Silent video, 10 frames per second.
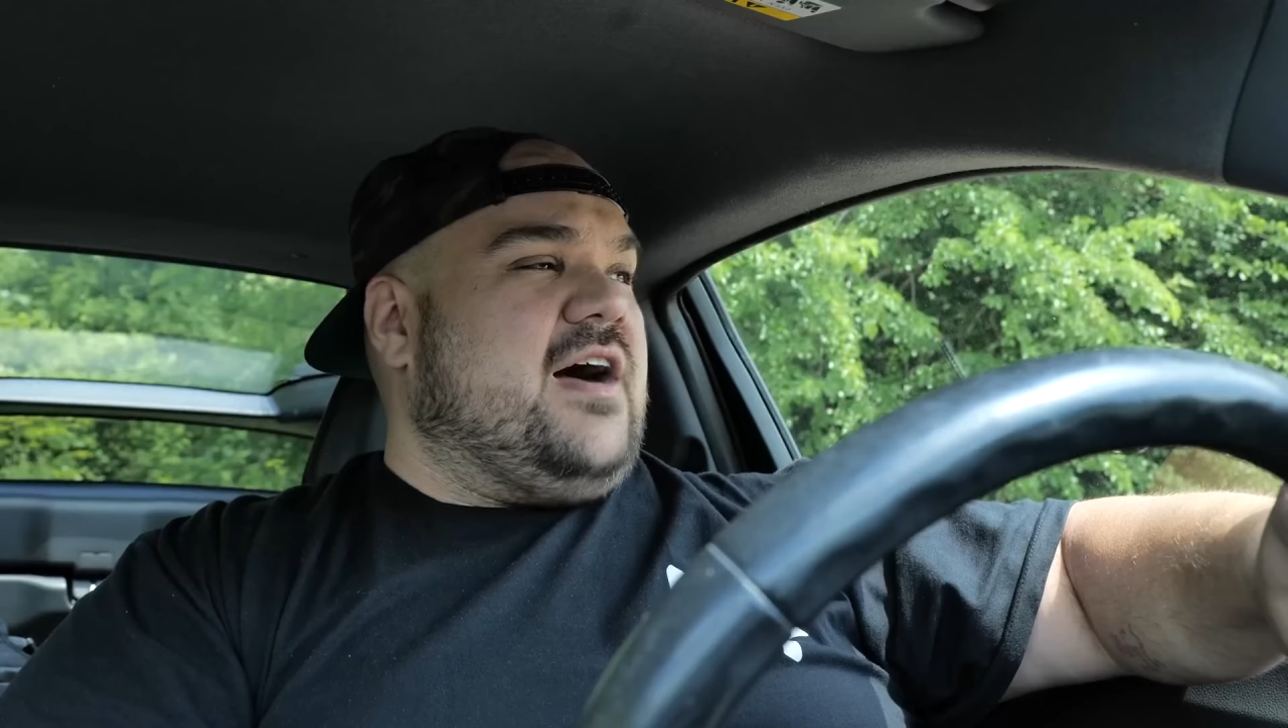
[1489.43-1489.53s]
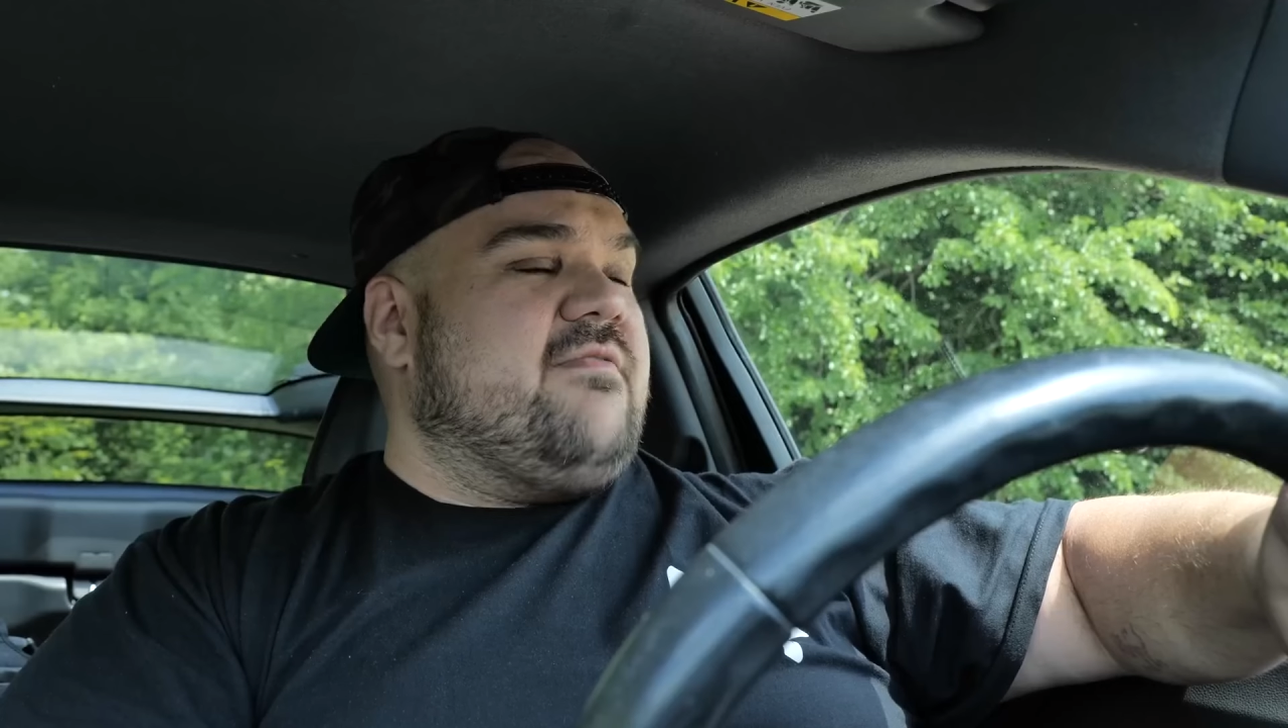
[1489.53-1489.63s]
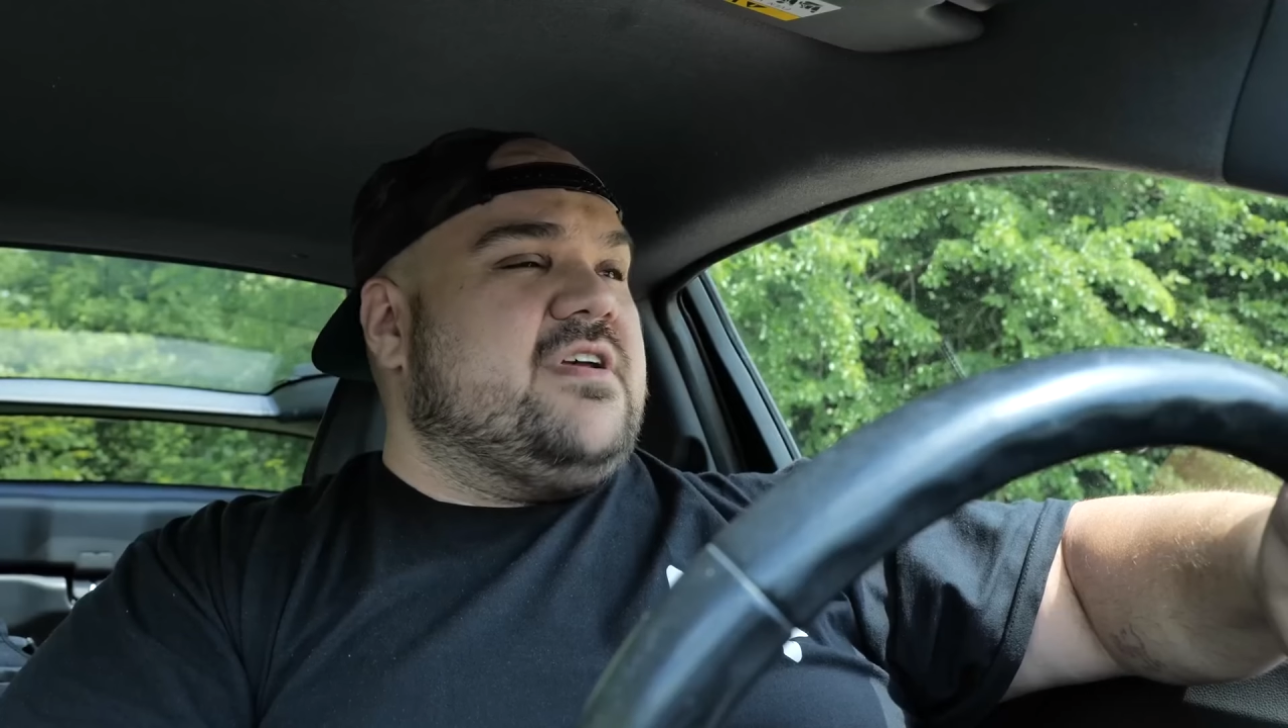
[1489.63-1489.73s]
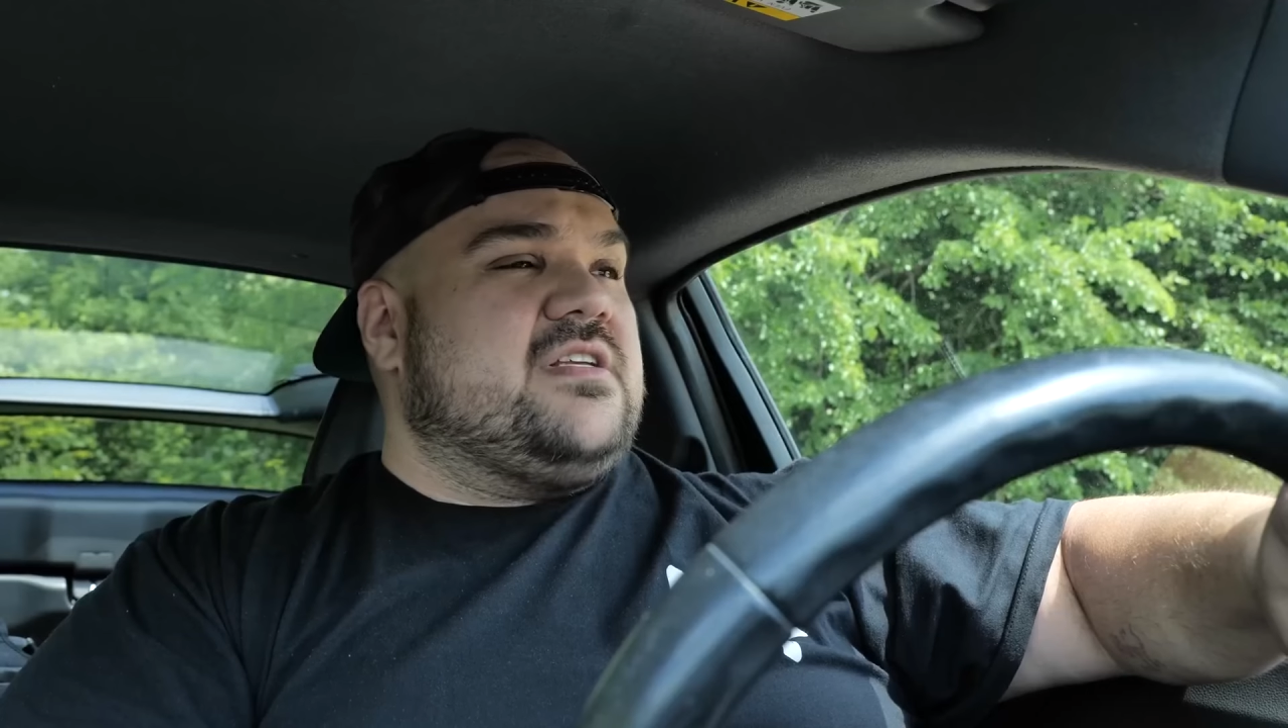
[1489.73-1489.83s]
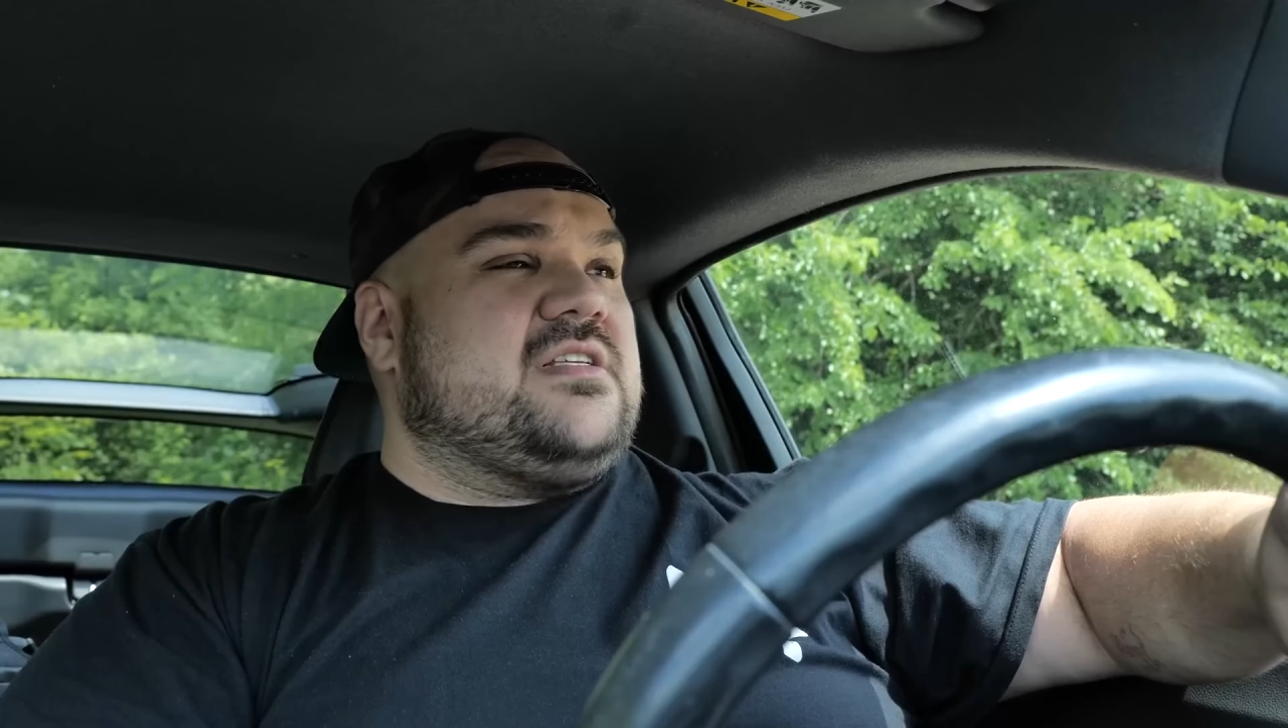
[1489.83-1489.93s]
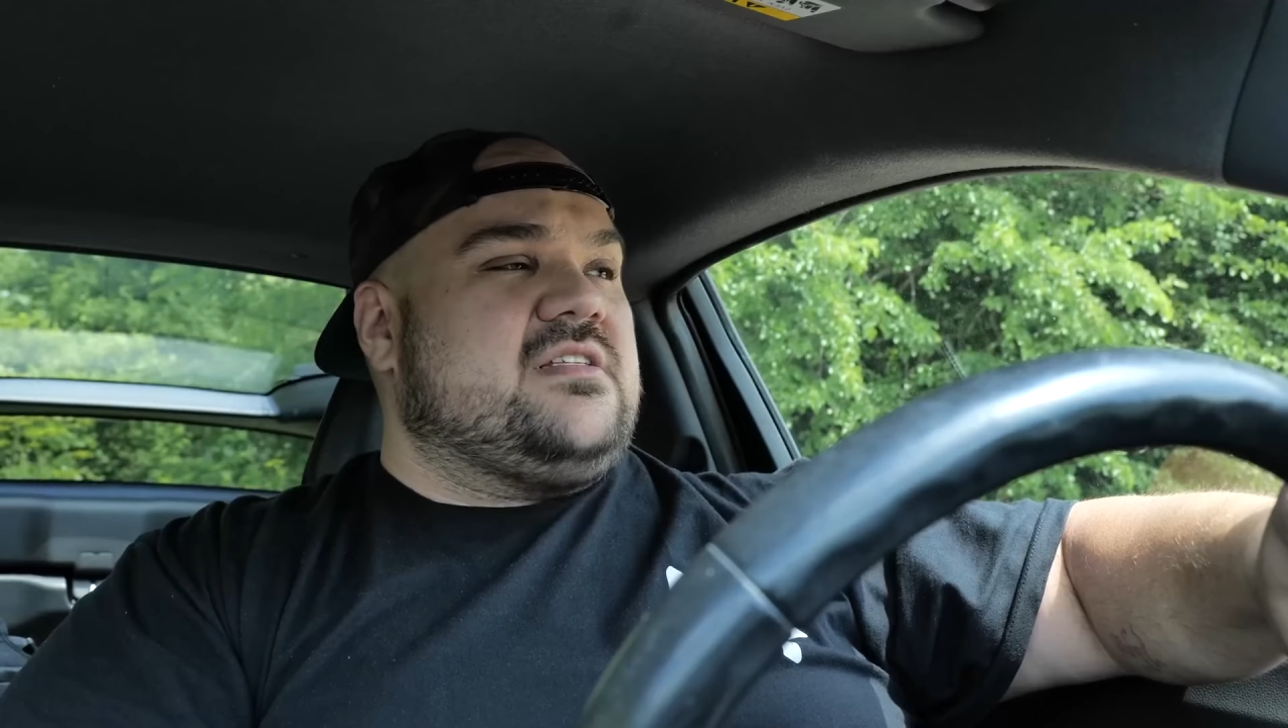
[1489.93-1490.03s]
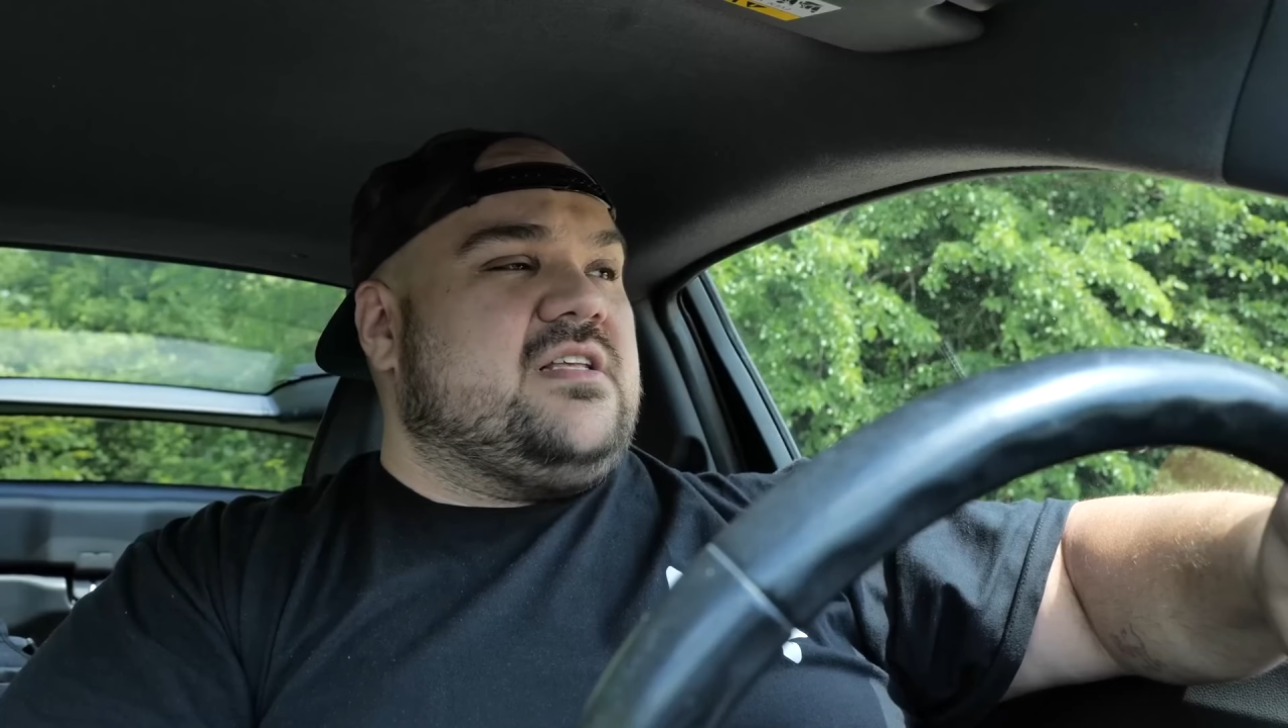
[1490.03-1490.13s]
obvious